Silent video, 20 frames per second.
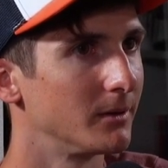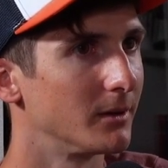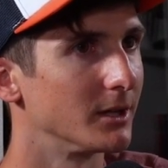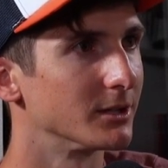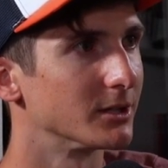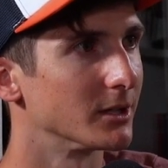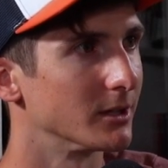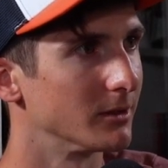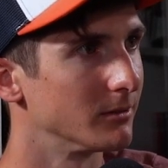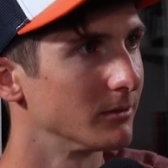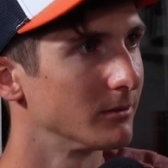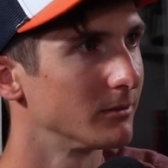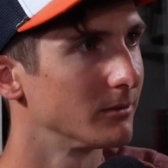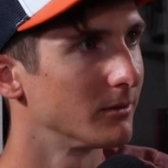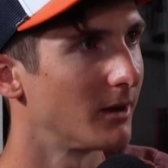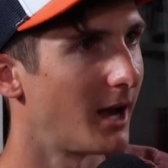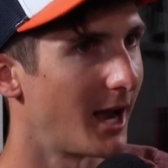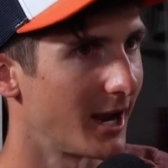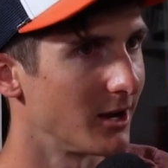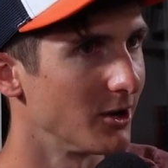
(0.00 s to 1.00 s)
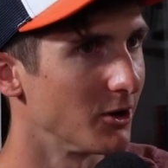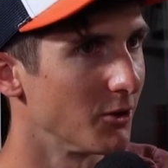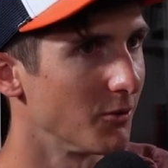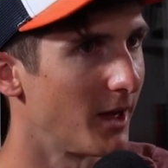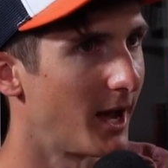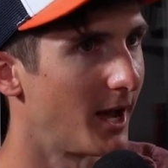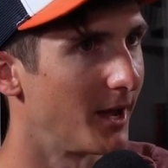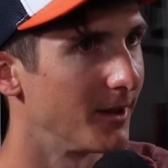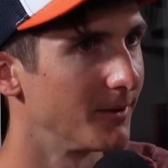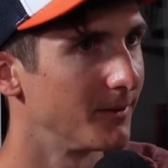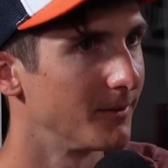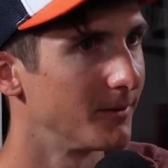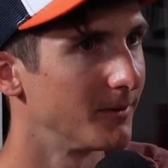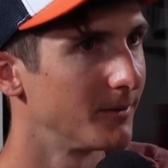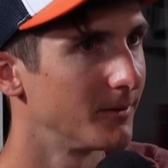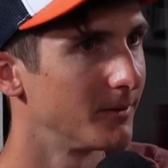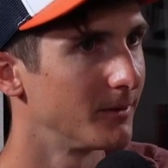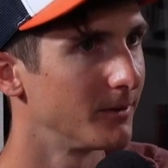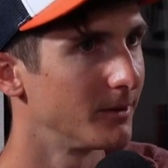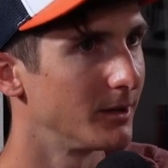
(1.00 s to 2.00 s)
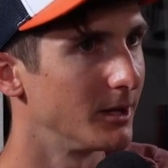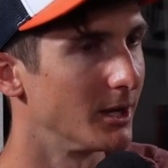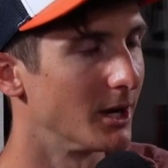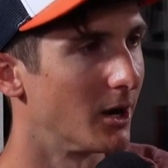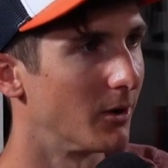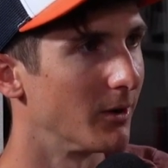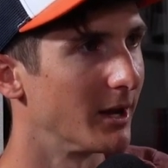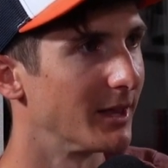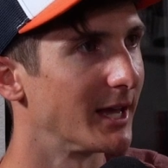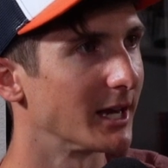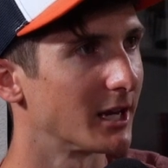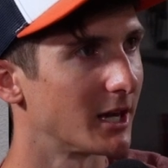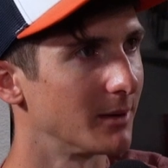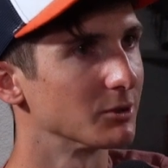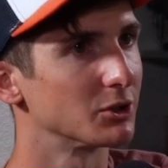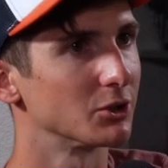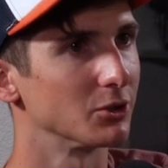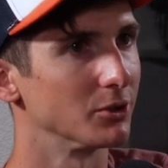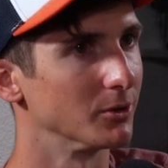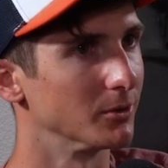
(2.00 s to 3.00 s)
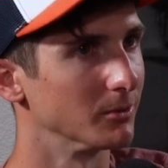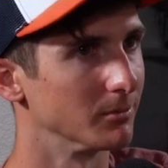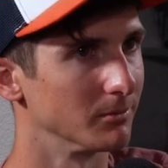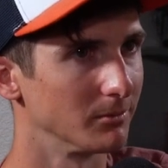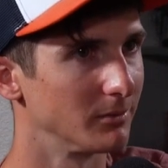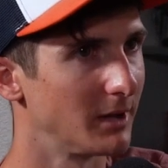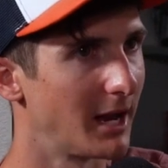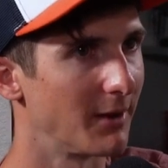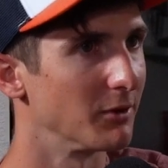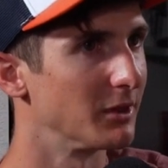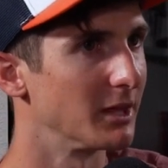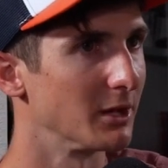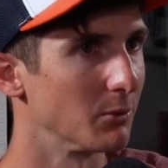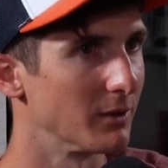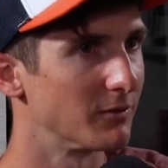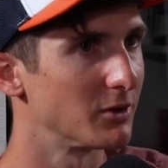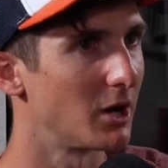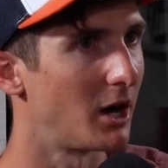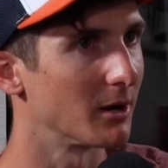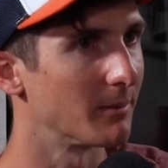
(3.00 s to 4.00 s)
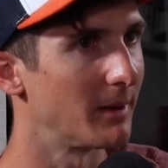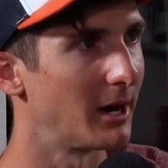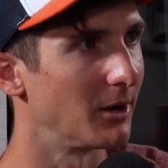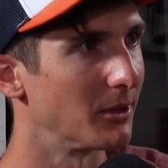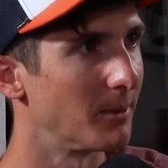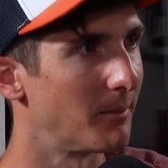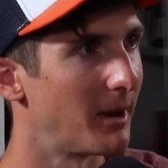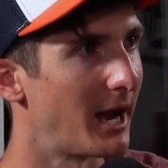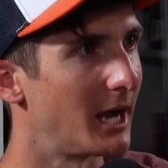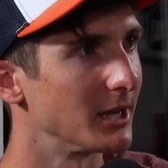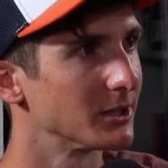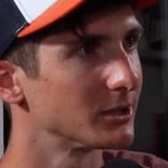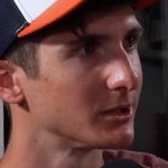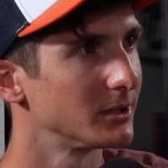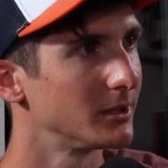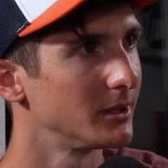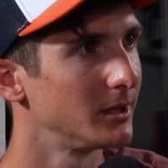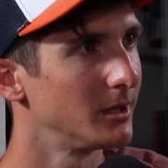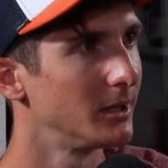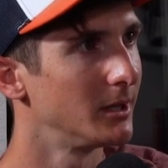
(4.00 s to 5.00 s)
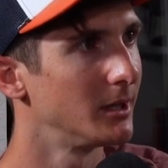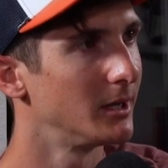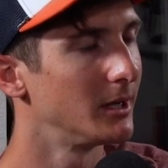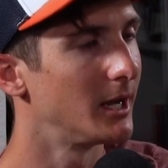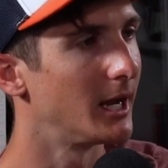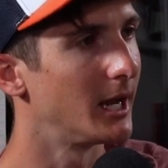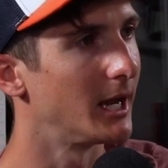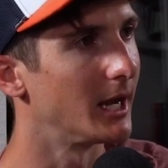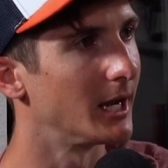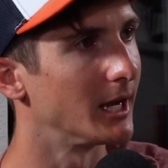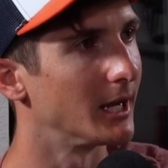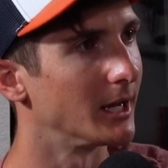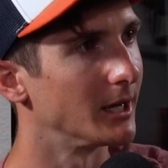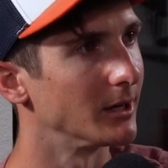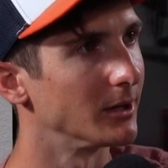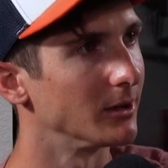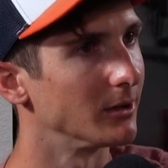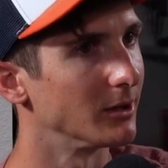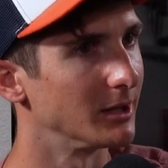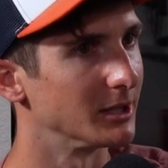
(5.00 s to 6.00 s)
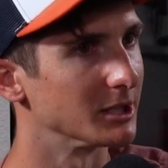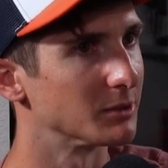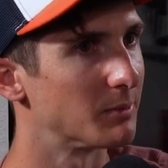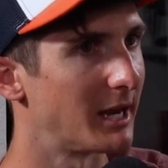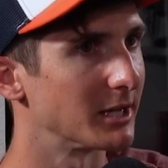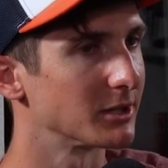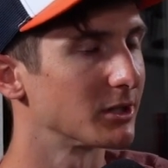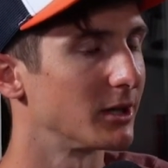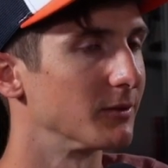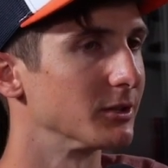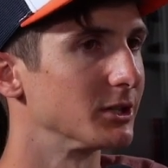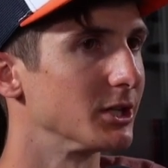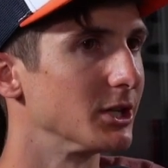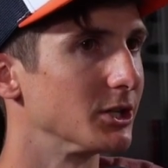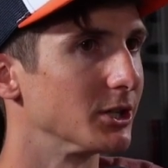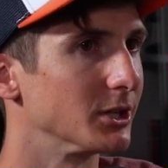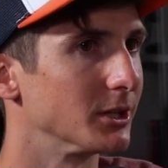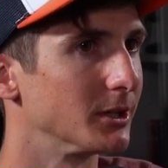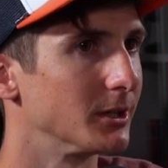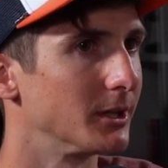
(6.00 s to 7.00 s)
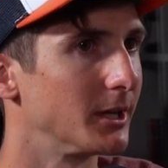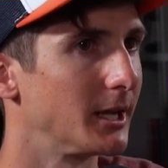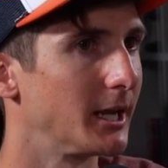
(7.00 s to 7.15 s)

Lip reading: I said, I can do that. And that comes through everything we've talked about in the past and in this past conversation.